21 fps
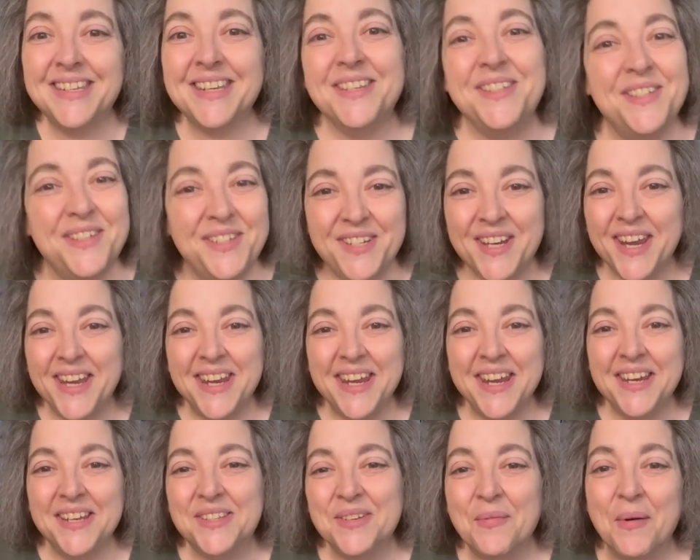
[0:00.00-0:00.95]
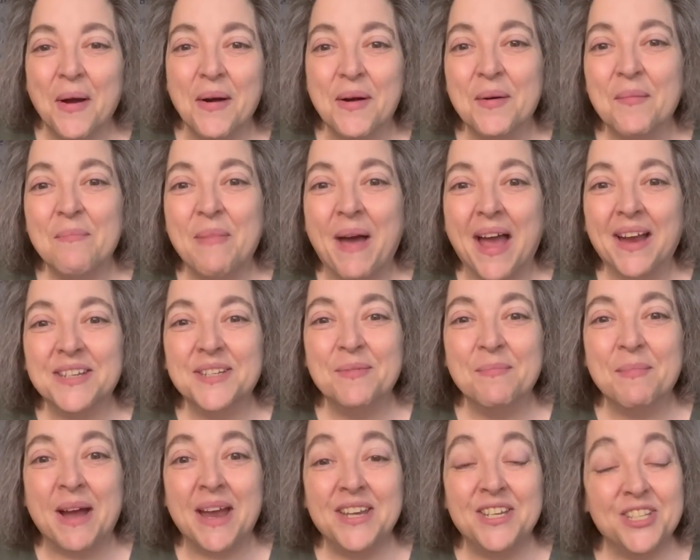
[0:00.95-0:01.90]
it's Jenny, and welcome back to
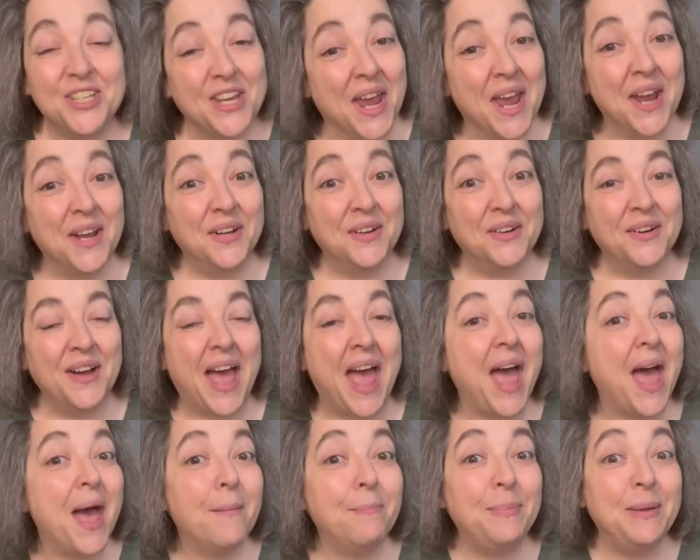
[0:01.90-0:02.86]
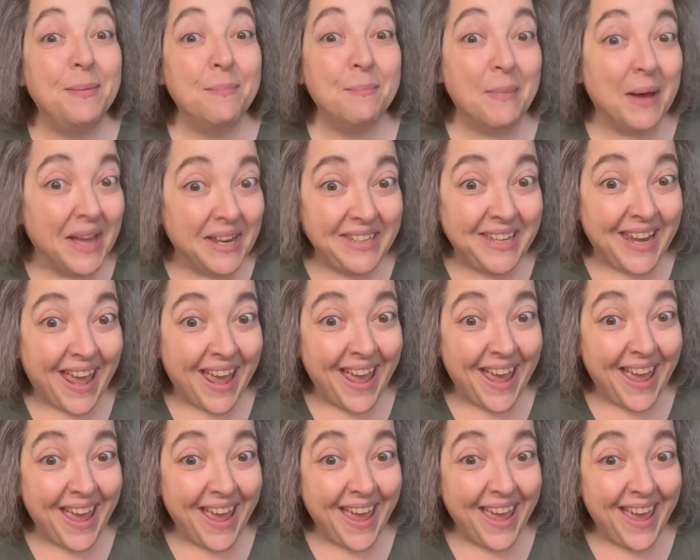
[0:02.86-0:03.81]
my channel. Happy
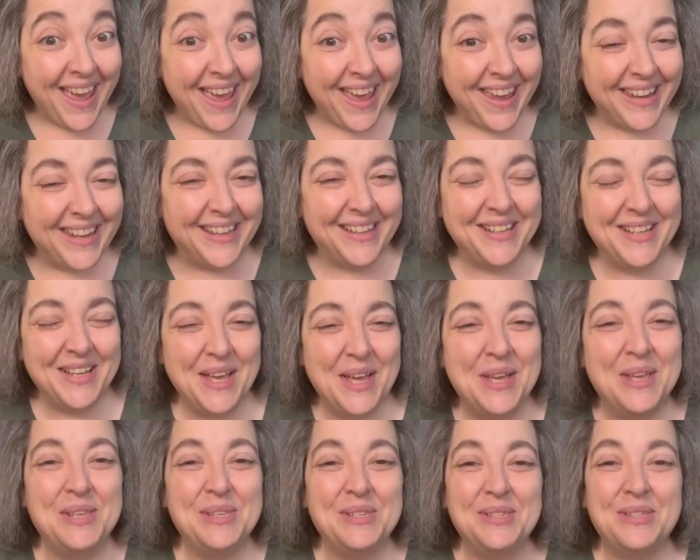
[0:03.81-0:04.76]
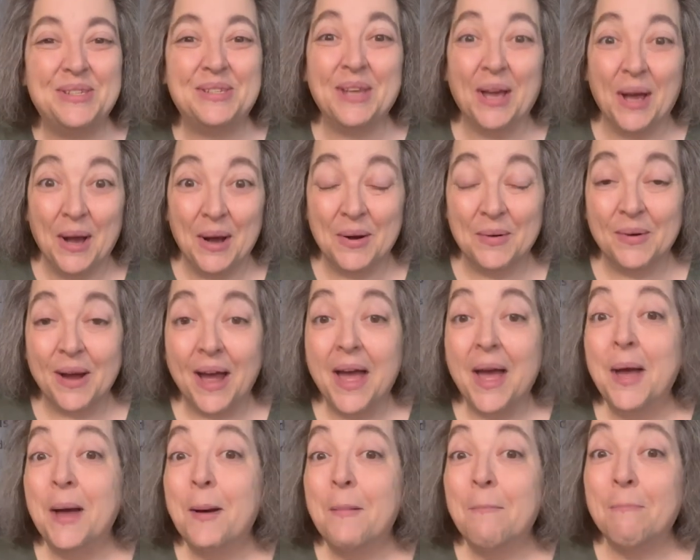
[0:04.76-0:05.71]
Monday! So,
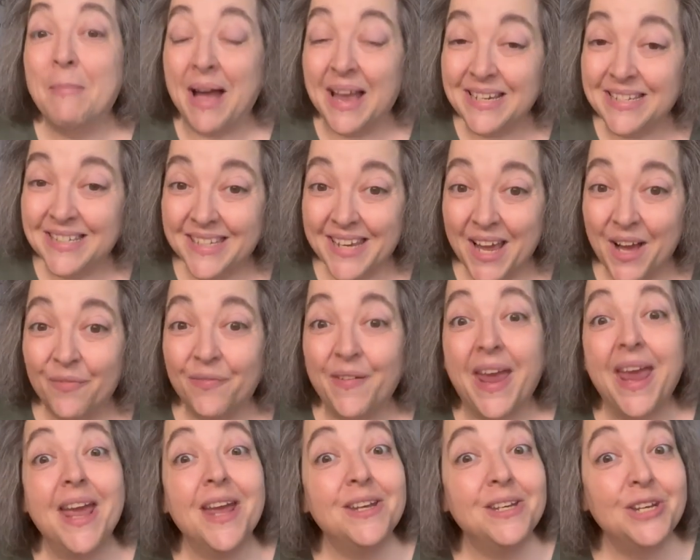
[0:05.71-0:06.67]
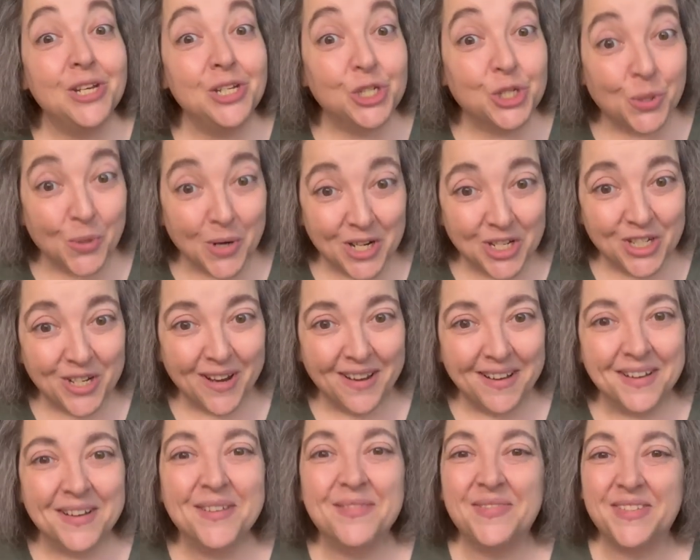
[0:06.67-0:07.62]
myself and Trisha
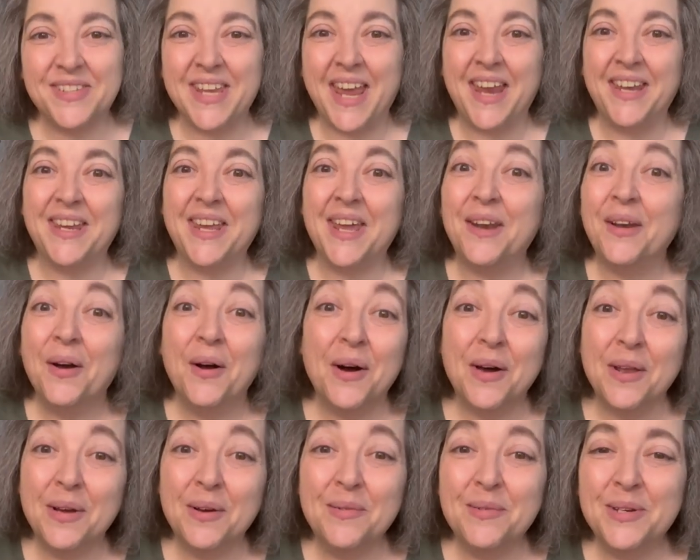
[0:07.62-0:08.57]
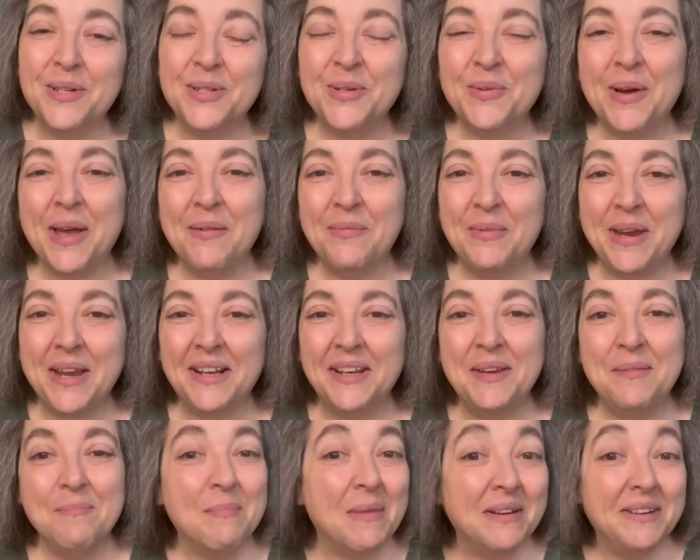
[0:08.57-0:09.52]
of Sandy and Auto do a
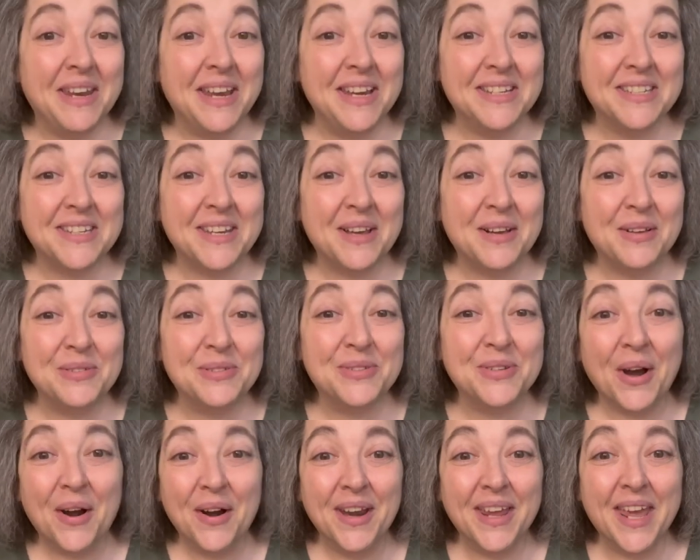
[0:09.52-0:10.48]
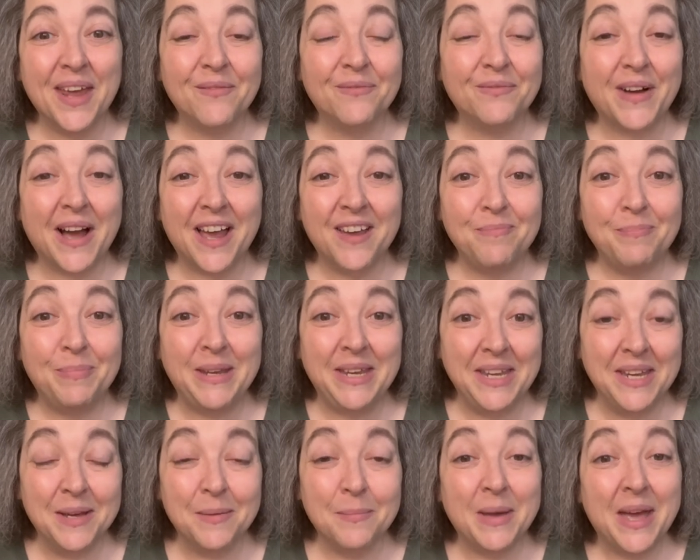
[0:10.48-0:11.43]
weekly Monday sale starting at 5
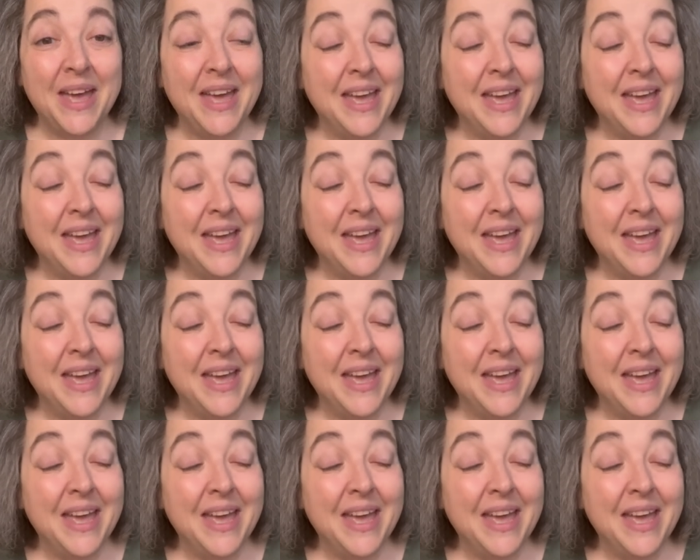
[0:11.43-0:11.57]
p.m.